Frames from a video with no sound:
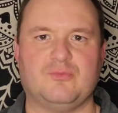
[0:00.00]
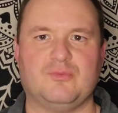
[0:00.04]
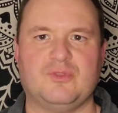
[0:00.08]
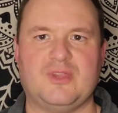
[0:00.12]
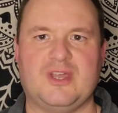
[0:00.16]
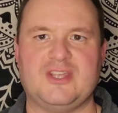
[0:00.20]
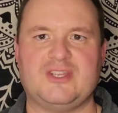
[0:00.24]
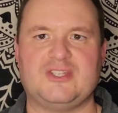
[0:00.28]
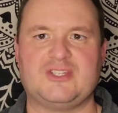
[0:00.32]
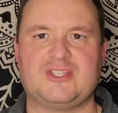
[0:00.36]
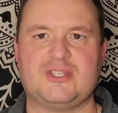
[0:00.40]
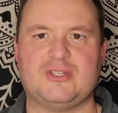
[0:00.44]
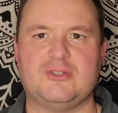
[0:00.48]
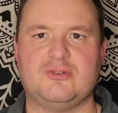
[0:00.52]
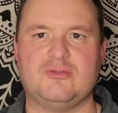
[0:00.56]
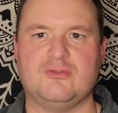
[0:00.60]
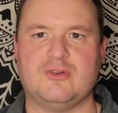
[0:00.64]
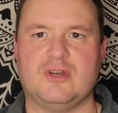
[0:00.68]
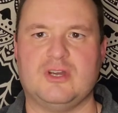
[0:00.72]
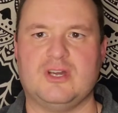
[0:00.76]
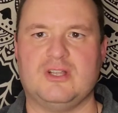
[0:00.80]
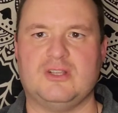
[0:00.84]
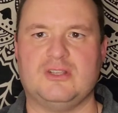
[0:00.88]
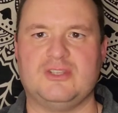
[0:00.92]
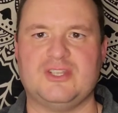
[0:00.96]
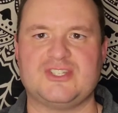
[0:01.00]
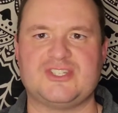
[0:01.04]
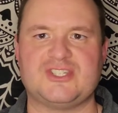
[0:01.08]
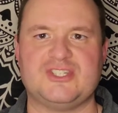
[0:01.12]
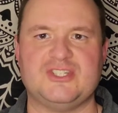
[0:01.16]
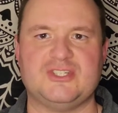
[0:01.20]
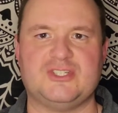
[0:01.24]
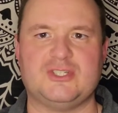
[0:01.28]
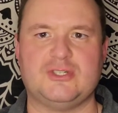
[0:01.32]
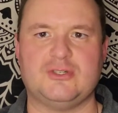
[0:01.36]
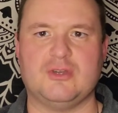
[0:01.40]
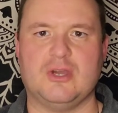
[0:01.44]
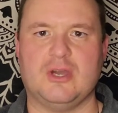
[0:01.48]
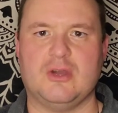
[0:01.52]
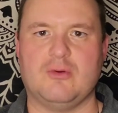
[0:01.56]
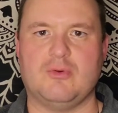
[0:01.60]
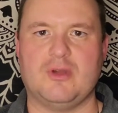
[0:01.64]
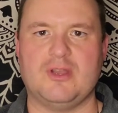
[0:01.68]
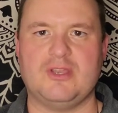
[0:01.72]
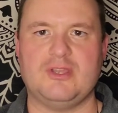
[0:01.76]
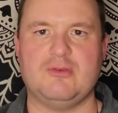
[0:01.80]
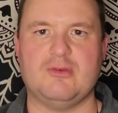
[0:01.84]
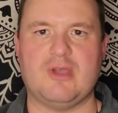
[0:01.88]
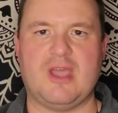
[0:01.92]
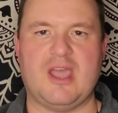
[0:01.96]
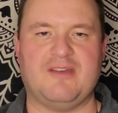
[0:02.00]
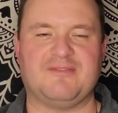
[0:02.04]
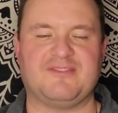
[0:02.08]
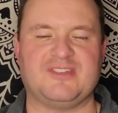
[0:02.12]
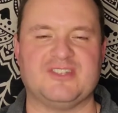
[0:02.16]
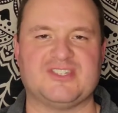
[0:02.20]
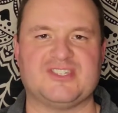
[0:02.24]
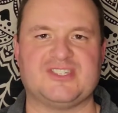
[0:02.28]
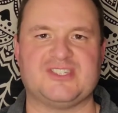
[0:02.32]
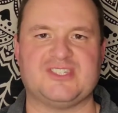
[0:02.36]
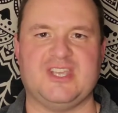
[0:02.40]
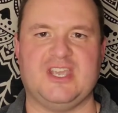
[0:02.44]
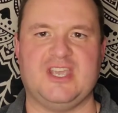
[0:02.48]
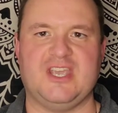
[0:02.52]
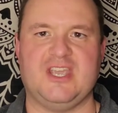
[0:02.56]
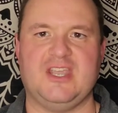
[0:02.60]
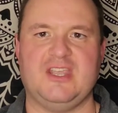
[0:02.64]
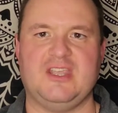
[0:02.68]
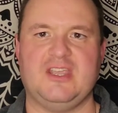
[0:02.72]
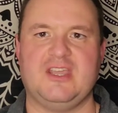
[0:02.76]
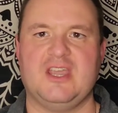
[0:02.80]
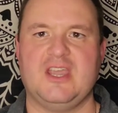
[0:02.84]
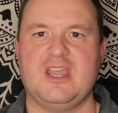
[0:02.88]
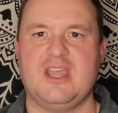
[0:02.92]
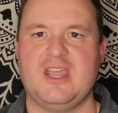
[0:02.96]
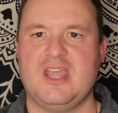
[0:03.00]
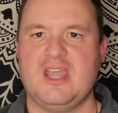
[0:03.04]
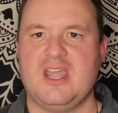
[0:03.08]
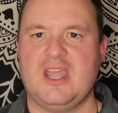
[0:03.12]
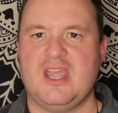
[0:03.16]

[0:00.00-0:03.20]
like to listen to what you have to say.